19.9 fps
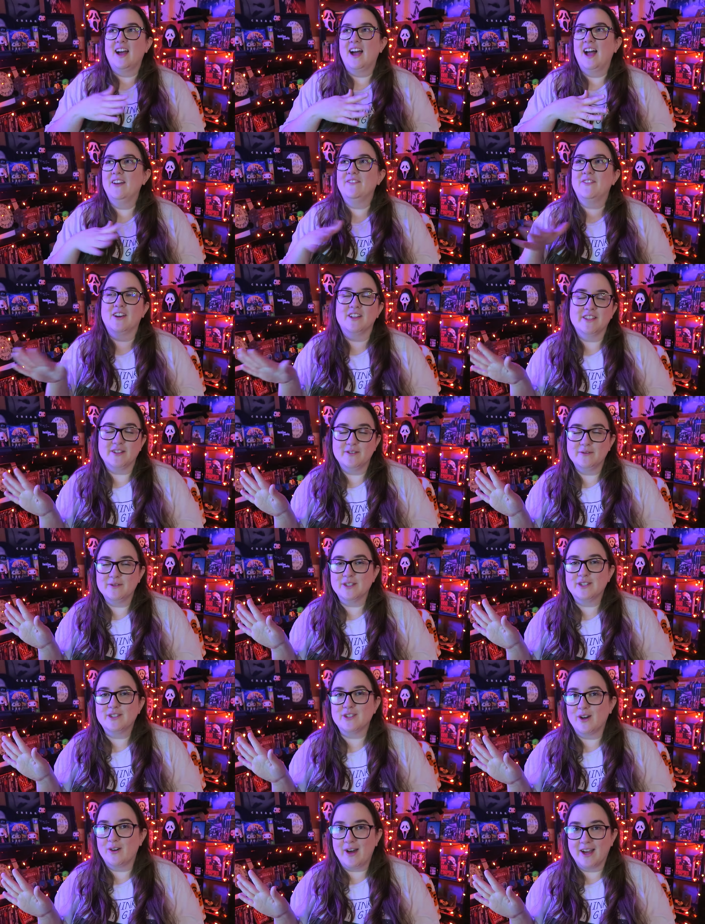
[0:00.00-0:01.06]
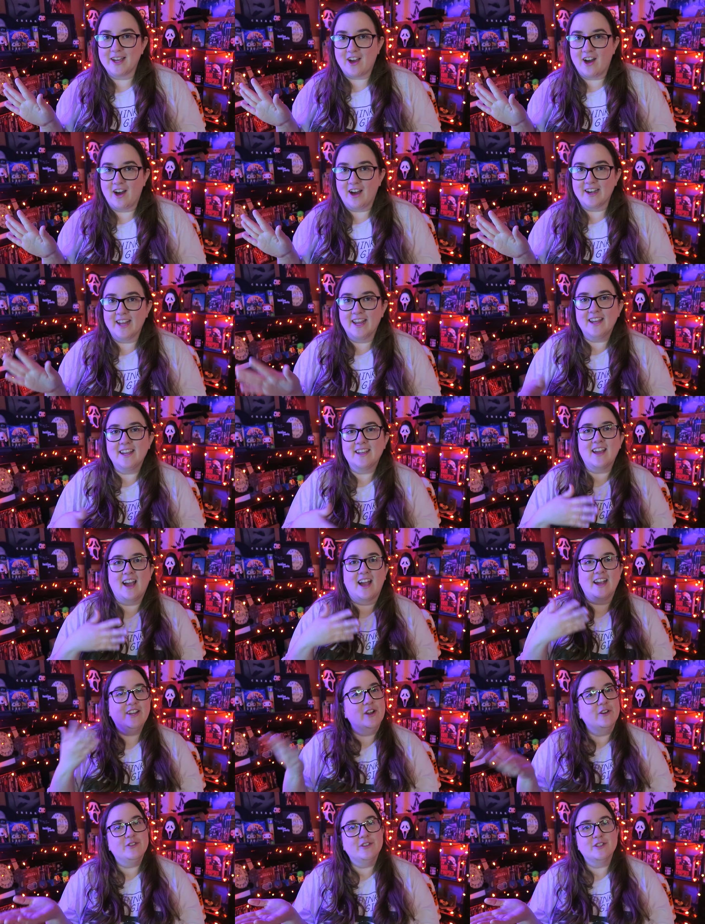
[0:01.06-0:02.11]
I felt it was so iconic.
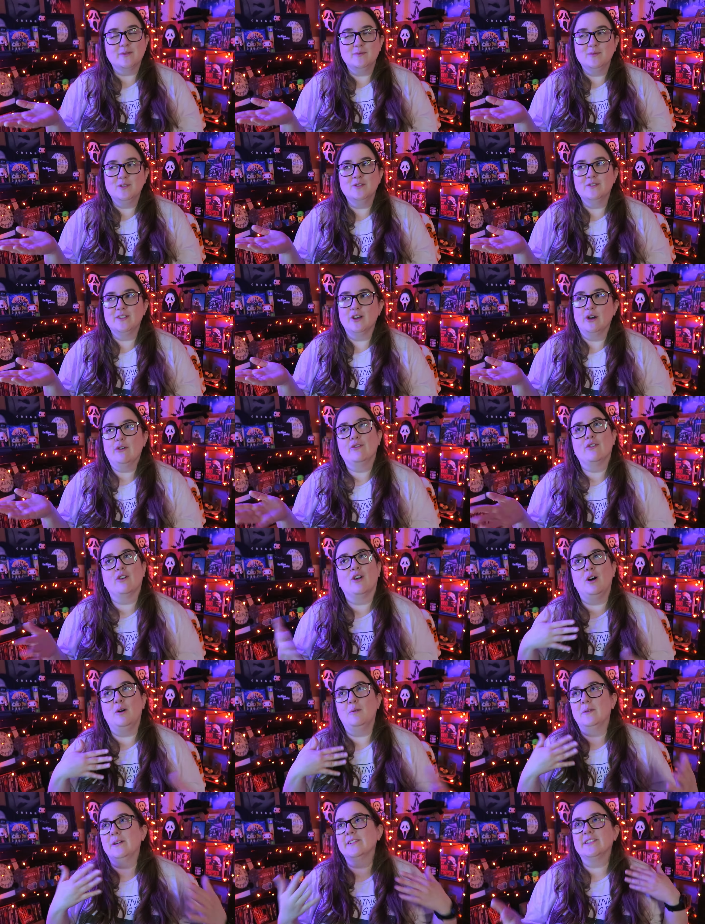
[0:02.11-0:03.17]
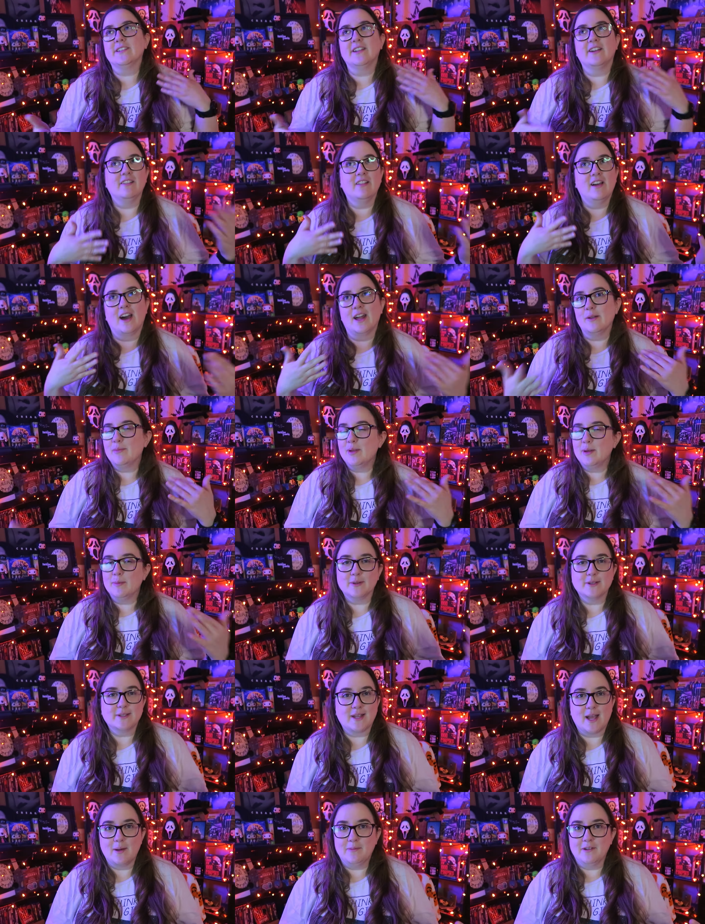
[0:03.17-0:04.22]
I know this movie overall wasn't a lot of
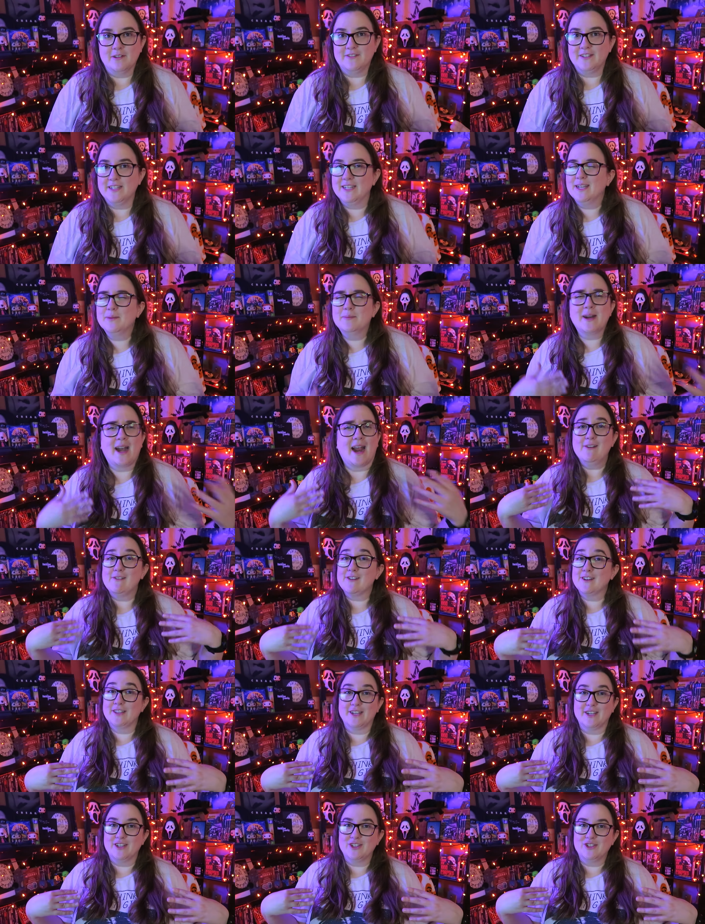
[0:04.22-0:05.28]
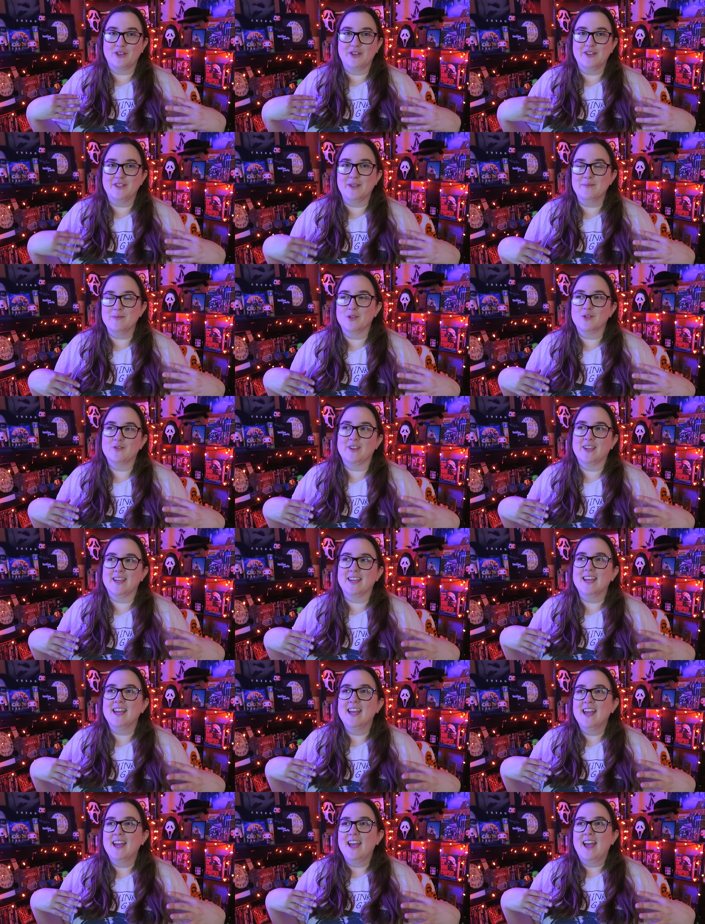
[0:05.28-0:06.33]
people's cup of tea, but I really enjoyed the
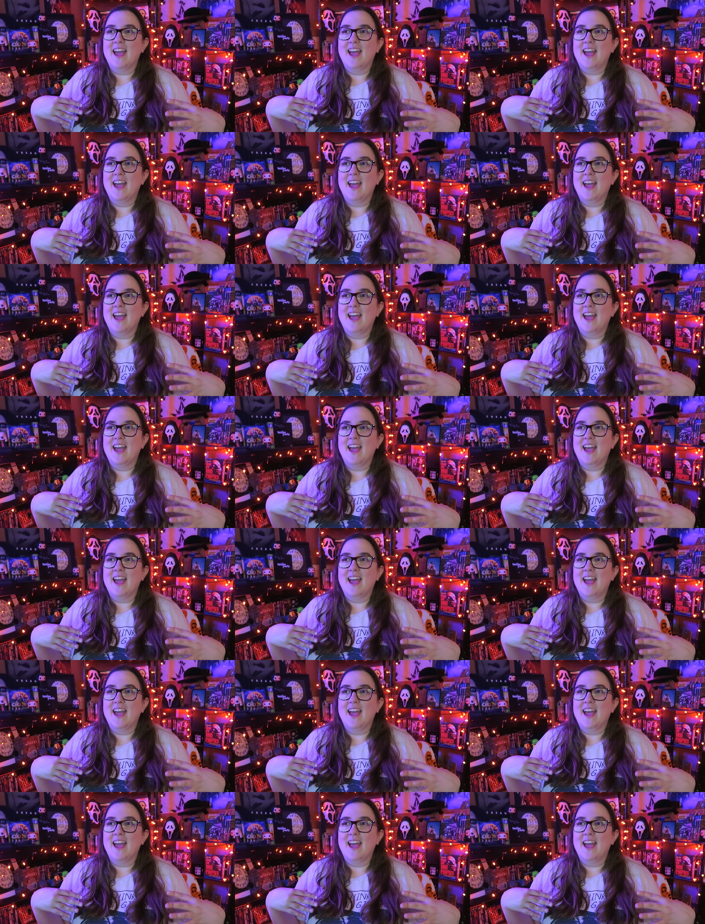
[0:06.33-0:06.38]
movie,